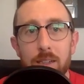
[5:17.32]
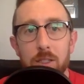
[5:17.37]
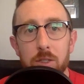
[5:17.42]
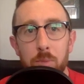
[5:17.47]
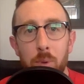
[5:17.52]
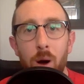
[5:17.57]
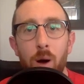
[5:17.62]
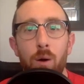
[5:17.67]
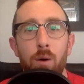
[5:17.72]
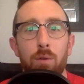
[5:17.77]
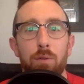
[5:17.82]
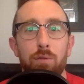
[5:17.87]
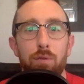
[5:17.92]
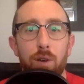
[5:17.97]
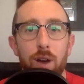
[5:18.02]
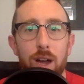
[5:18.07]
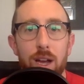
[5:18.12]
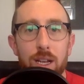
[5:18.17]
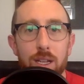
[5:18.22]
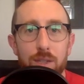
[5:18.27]
To borrow a
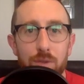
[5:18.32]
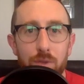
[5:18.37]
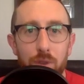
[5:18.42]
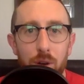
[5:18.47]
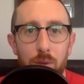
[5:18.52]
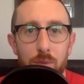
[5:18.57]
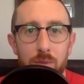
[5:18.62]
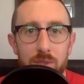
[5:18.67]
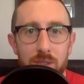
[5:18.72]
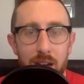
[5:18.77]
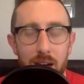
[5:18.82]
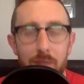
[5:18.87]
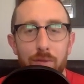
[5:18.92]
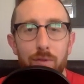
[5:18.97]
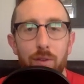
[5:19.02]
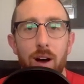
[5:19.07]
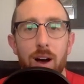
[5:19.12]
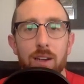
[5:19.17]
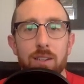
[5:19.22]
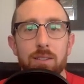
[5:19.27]
phrase from Scott
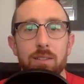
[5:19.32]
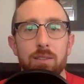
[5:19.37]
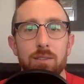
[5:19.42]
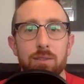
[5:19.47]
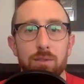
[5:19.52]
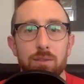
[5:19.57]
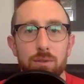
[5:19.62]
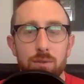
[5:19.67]
Frost,